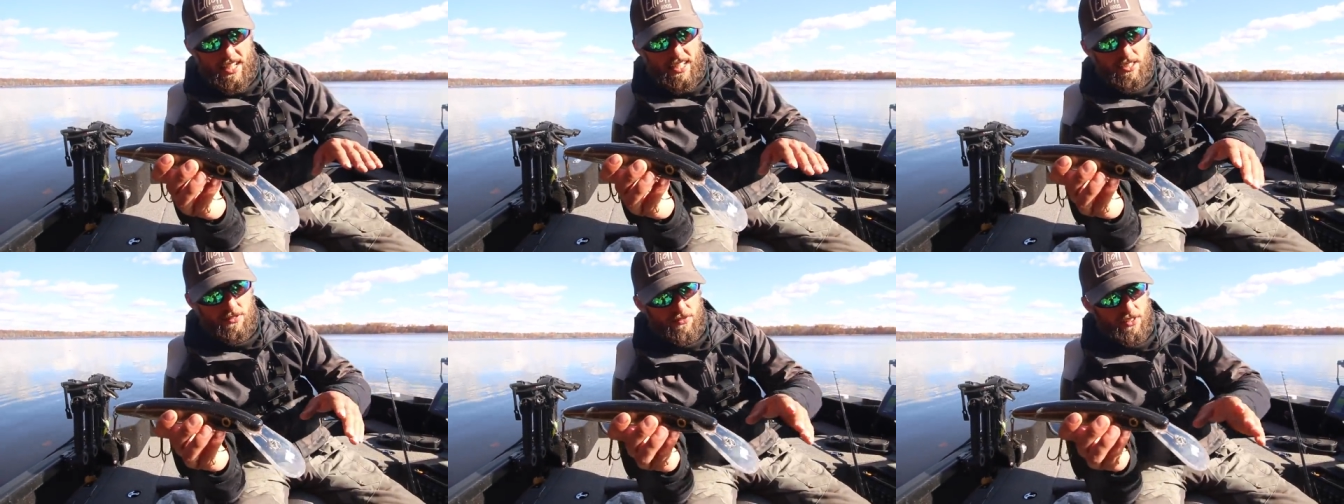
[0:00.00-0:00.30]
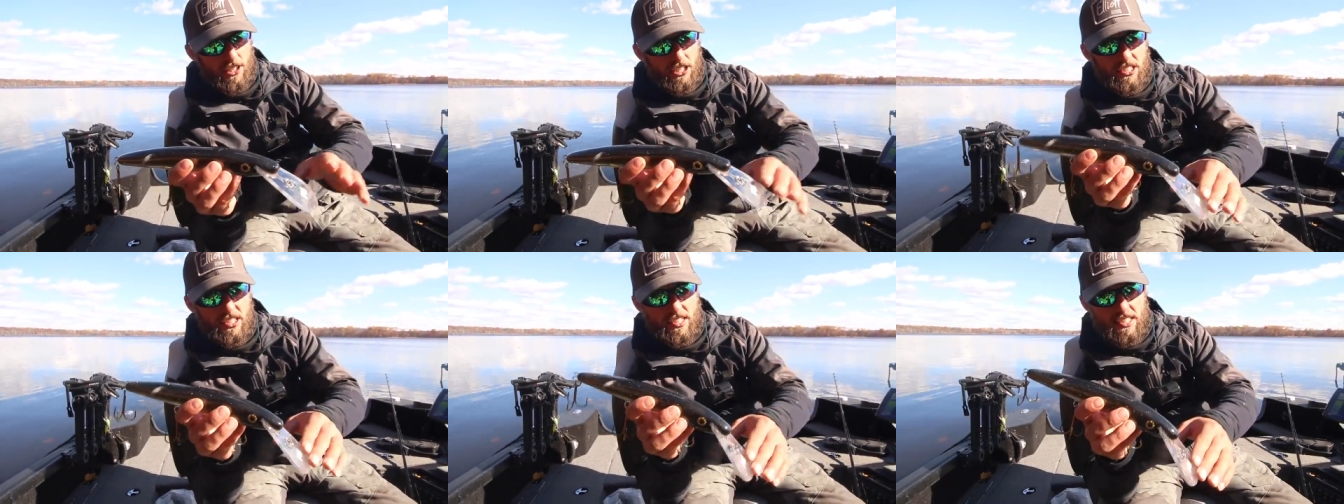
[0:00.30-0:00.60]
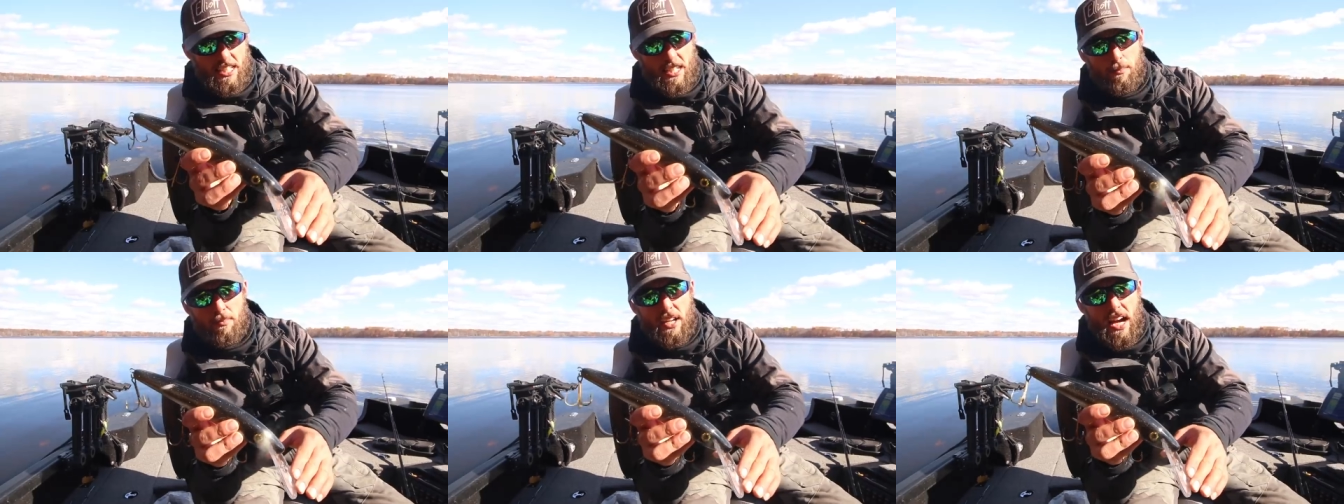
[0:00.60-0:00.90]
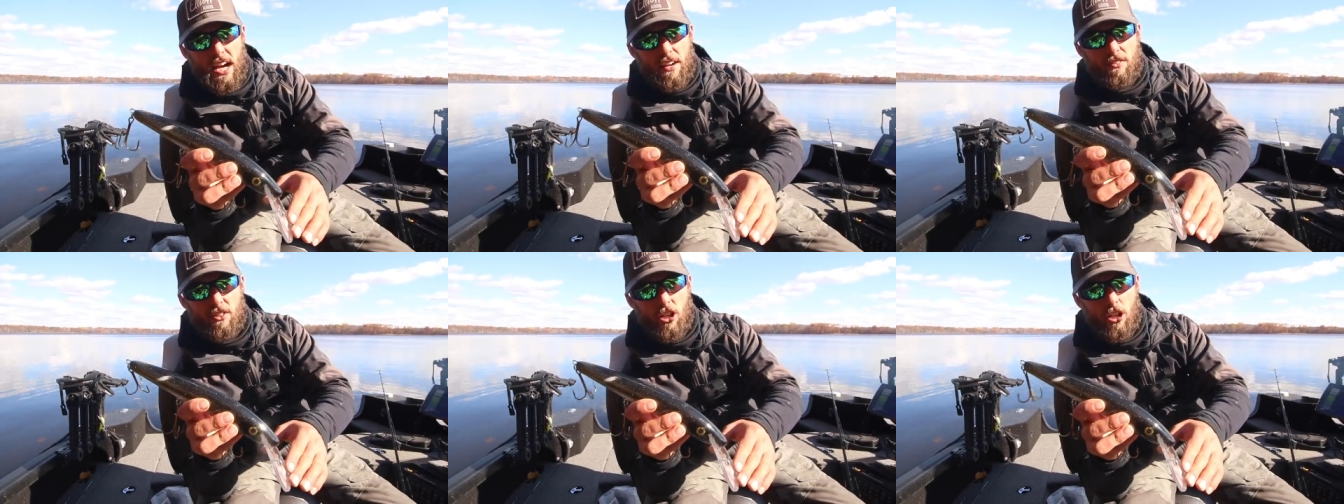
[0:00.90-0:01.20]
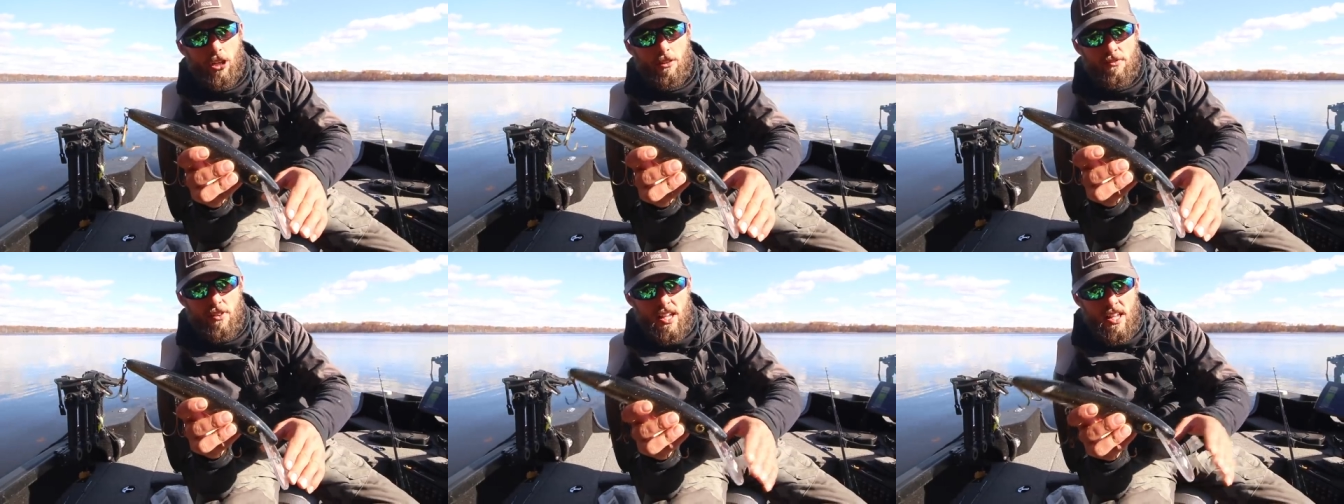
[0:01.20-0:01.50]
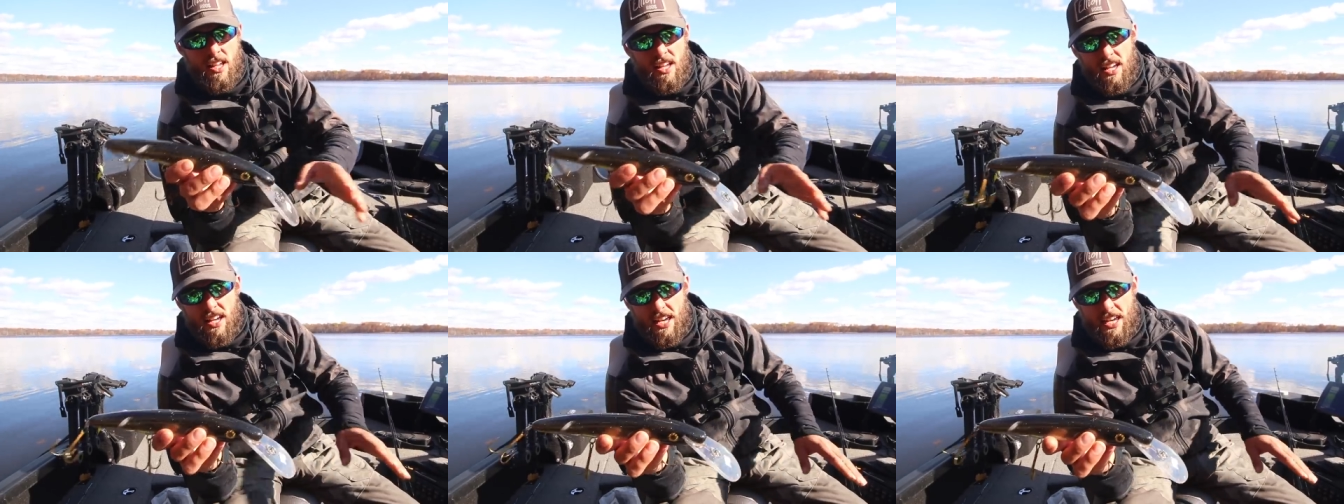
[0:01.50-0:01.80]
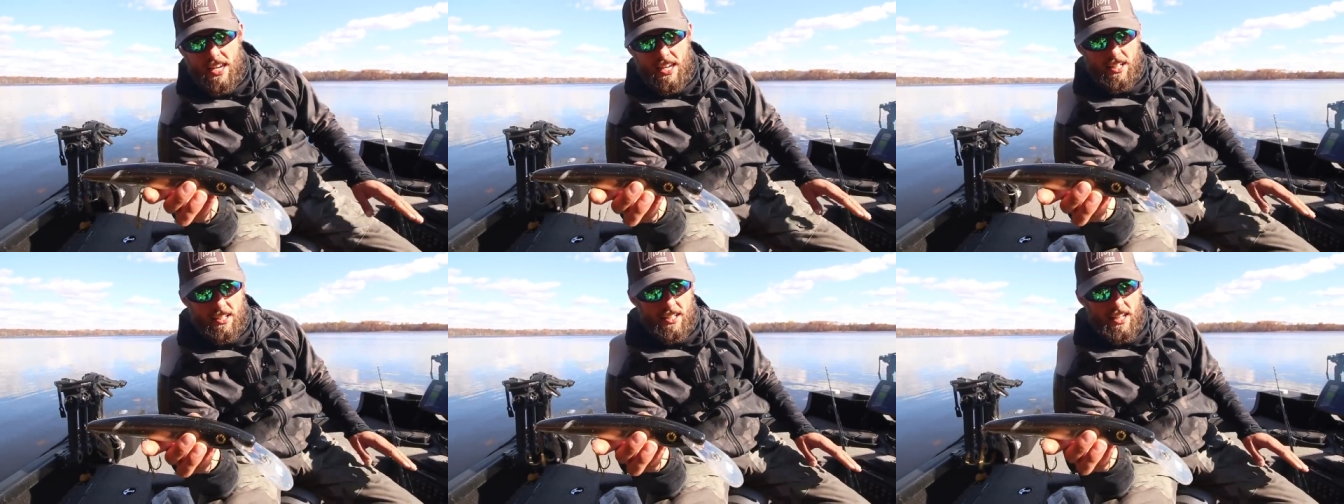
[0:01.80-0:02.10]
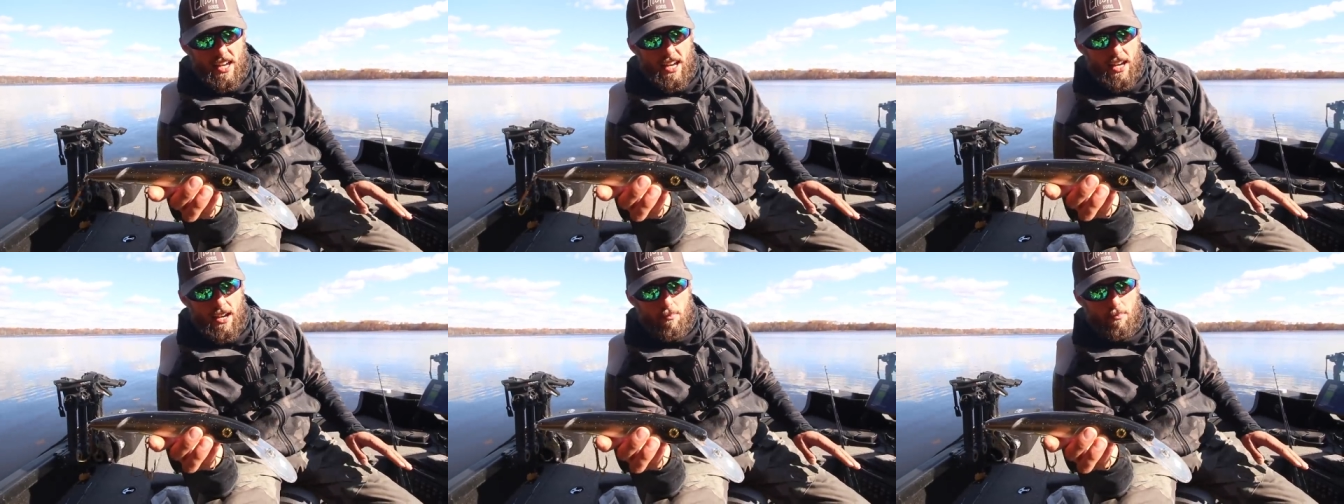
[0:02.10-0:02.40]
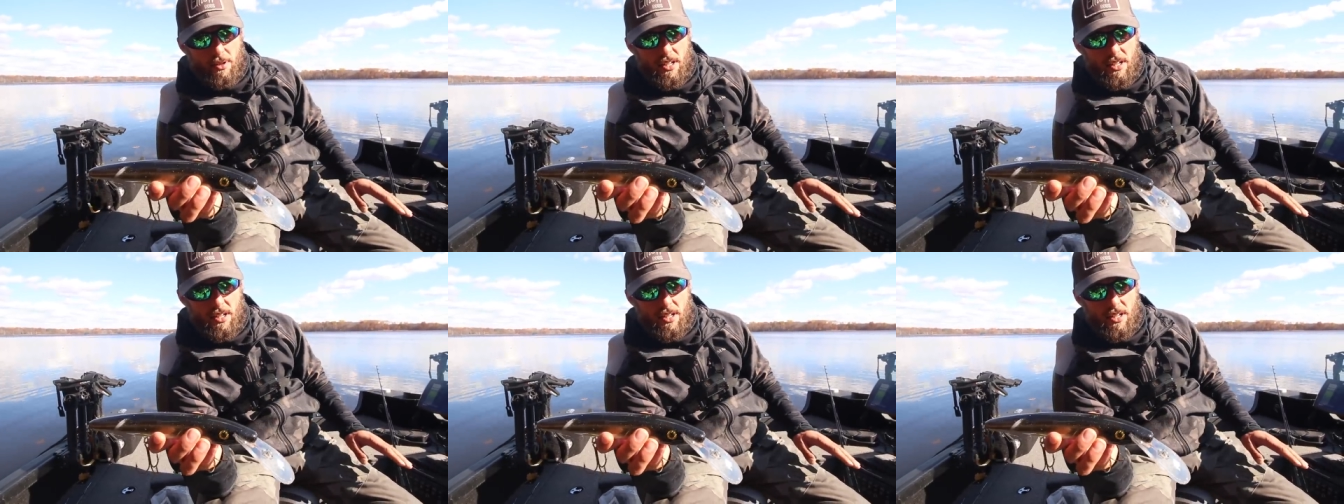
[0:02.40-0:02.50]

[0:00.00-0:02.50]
it has a very steep dive curve and uh,